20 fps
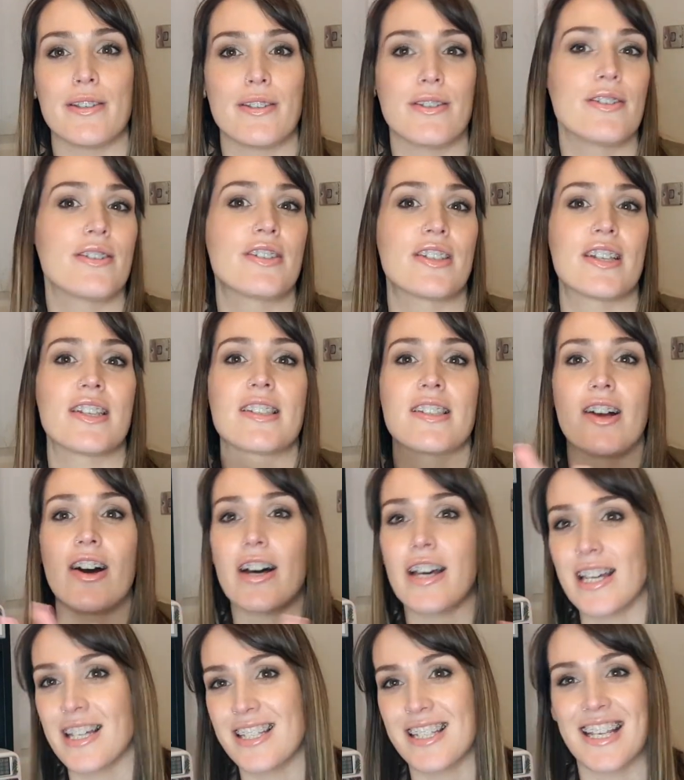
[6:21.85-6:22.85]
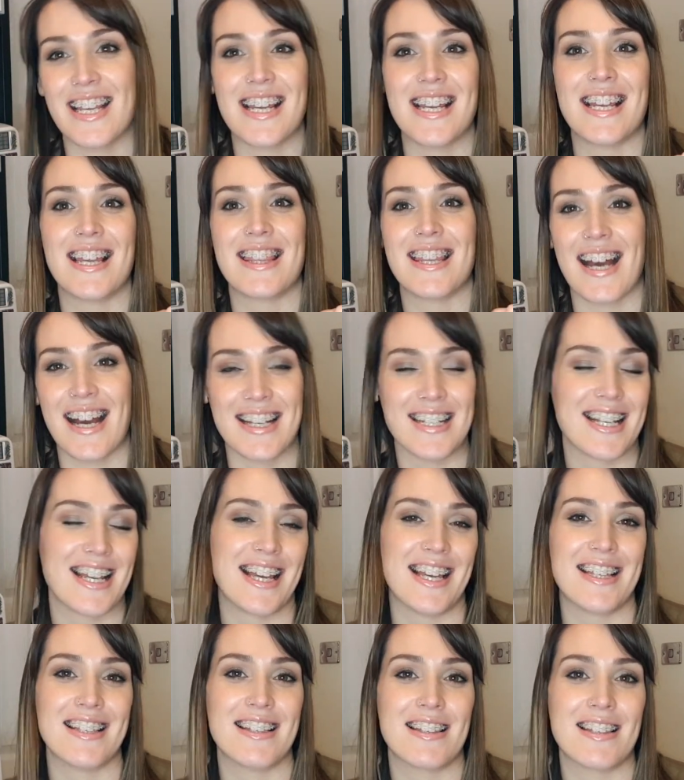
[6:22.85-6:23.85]
society that
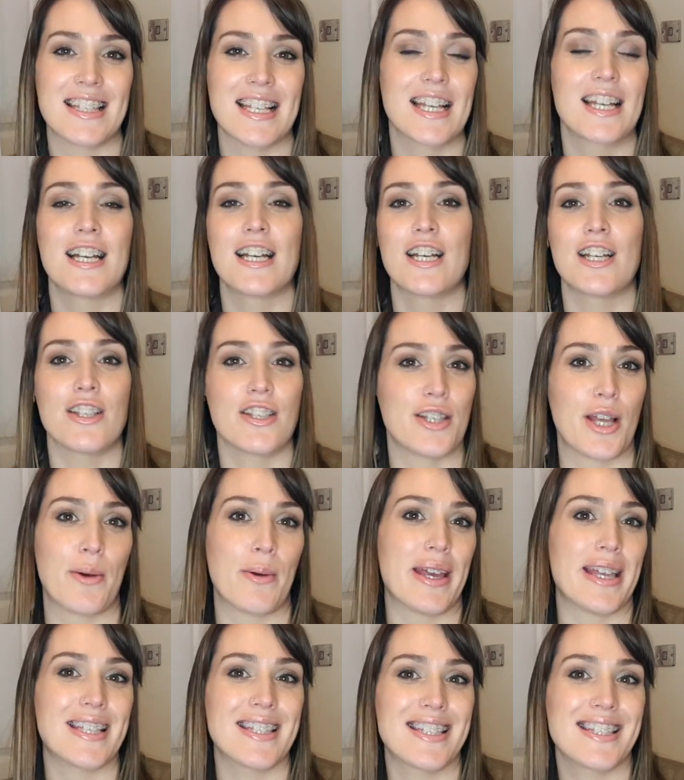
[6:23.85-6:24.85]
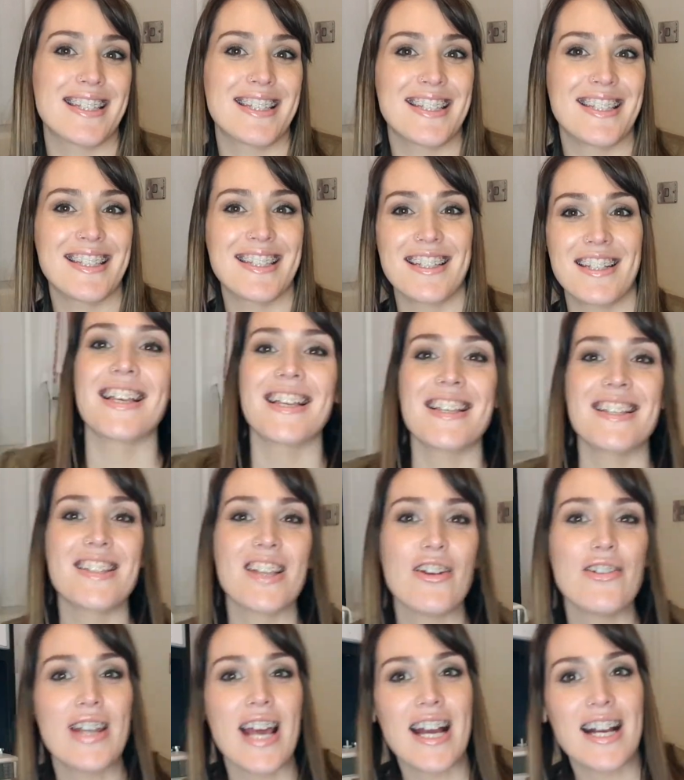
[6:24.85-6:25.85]
is sewists. So
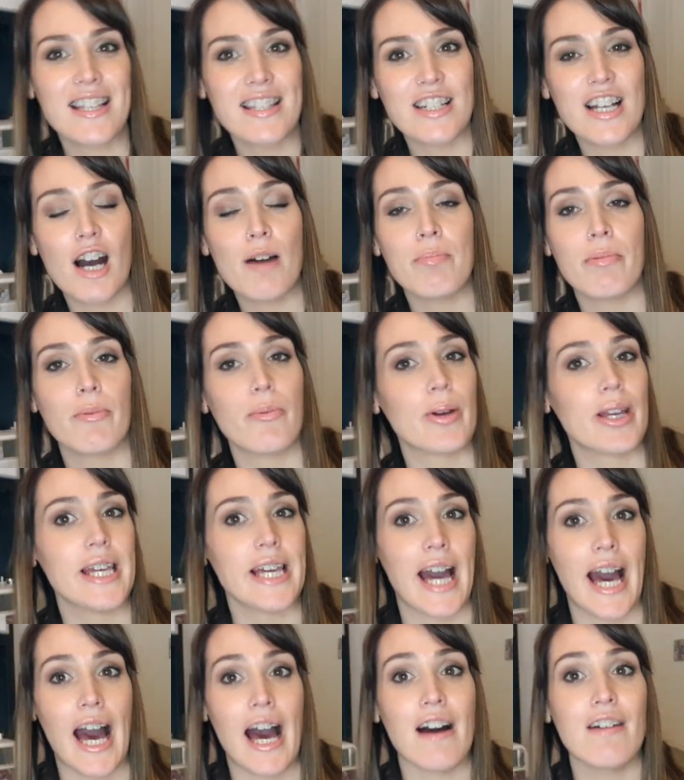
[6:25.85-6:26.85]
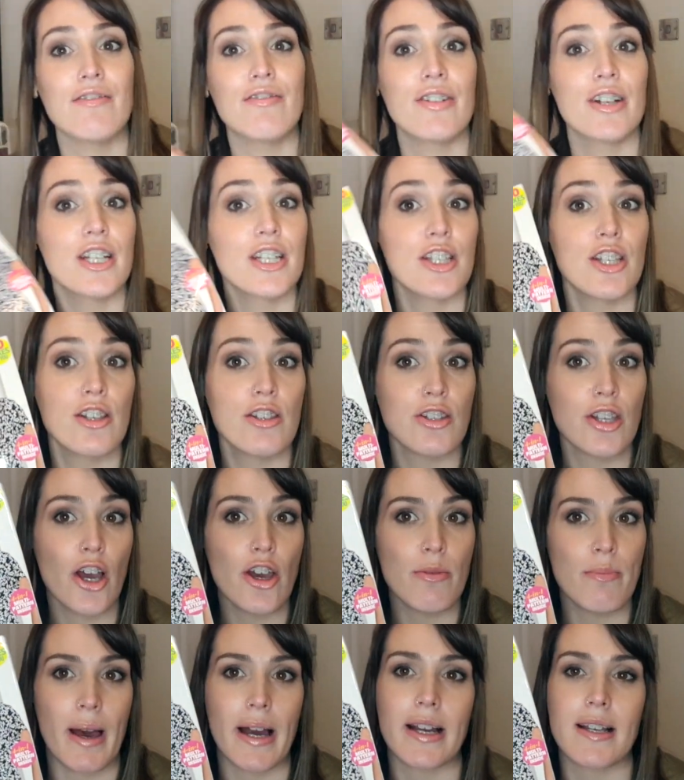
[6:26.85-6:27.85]
next up we have
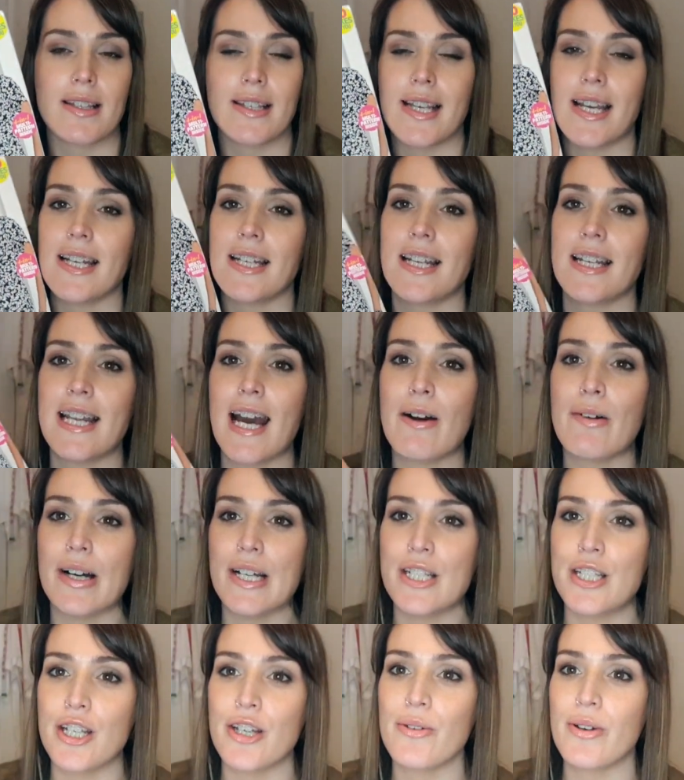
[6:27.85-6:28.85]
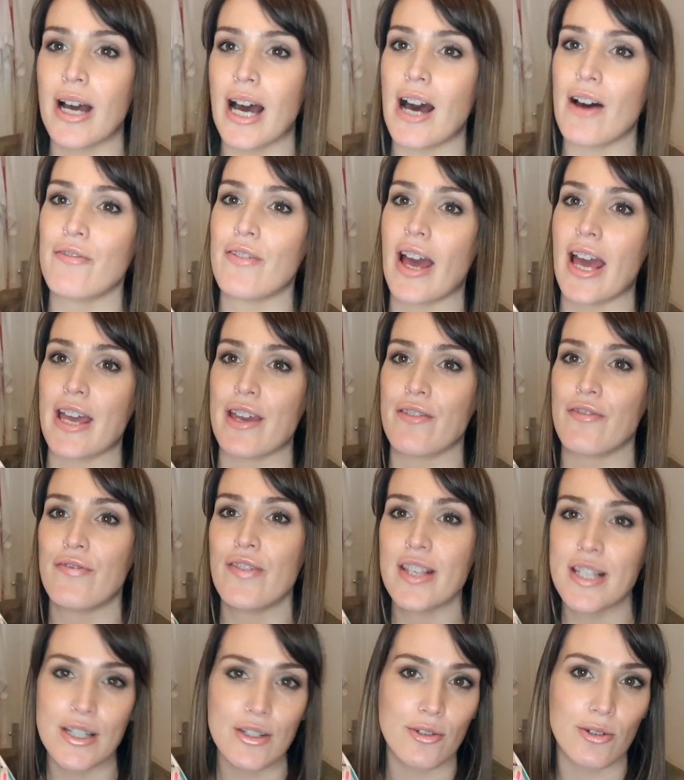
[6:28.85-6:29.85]
Sew Magazine. Now I do have a
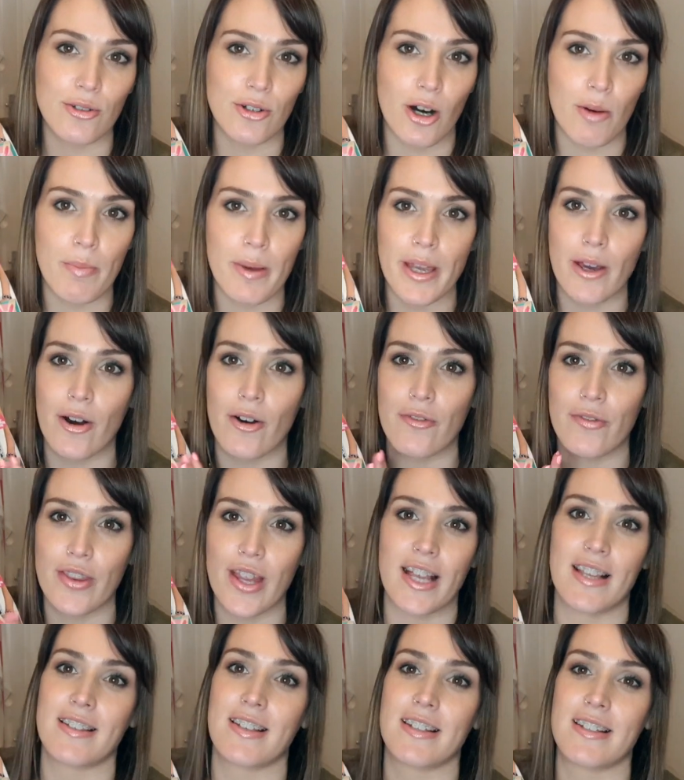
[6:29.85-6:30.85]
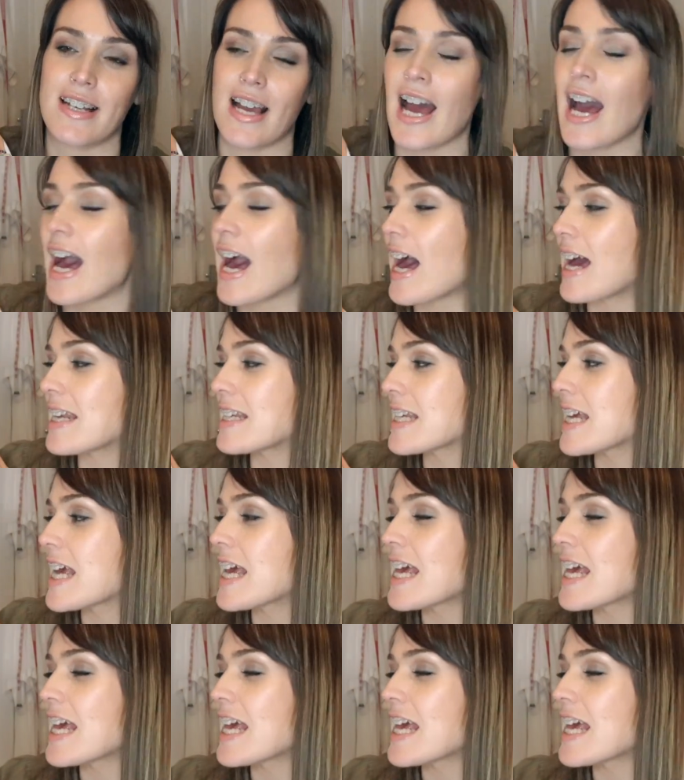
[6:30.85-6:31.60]
physical copy of this to hand.